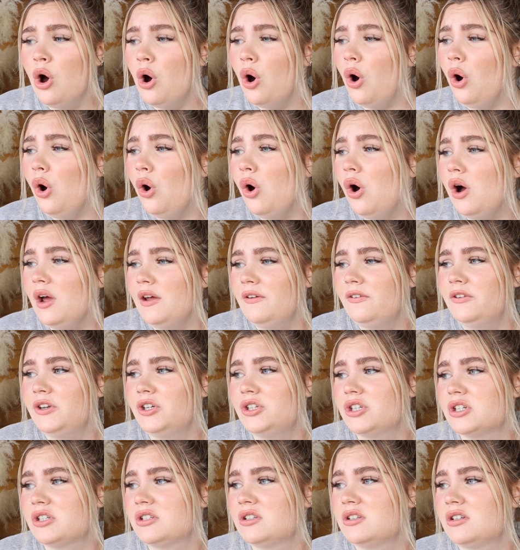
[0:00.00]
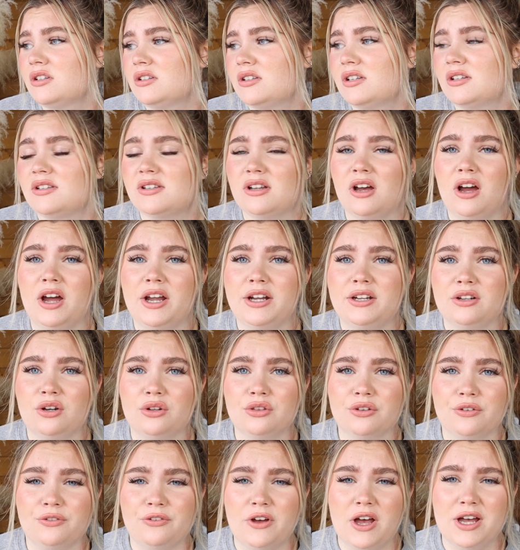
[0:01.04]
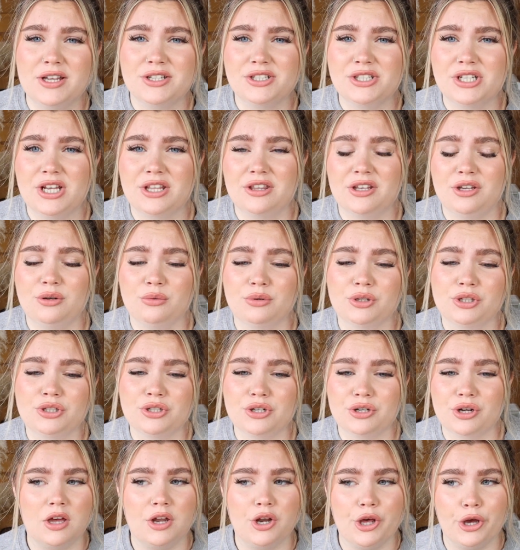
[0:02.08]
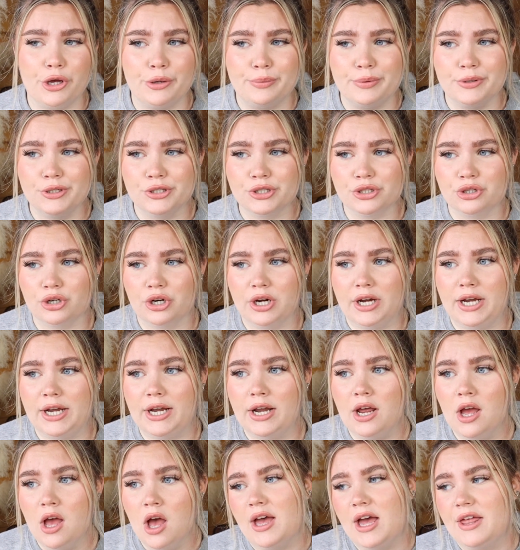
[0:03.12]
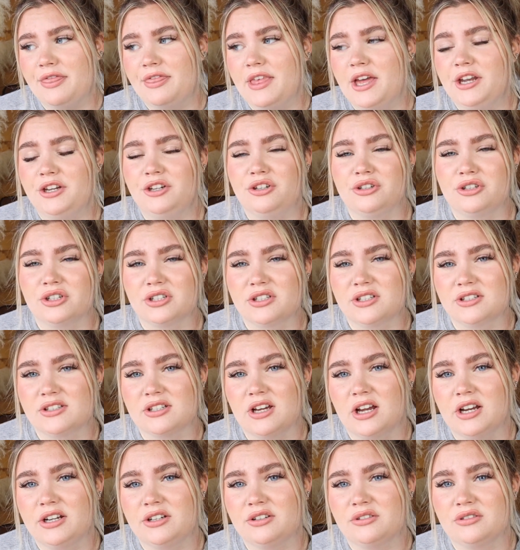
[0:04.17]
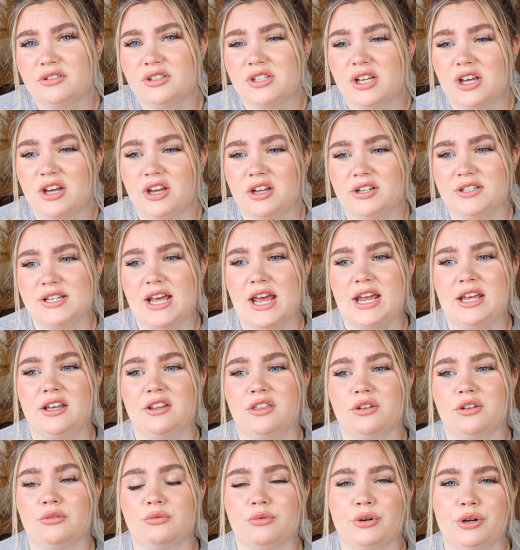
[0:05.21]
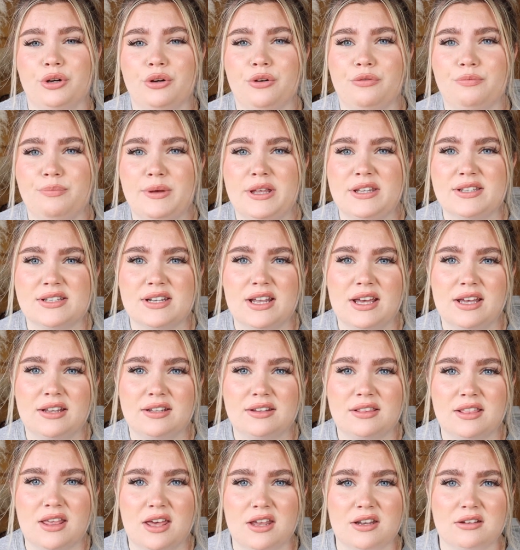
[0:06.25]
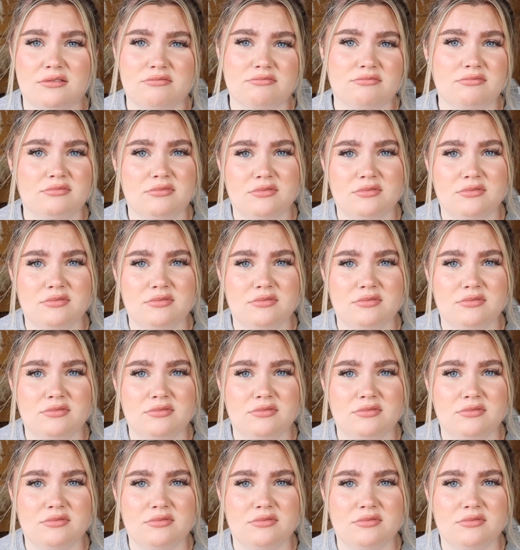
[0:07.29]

Or if you just decide on the first year that you want to do an open degree and then you just decide to take the route of business, then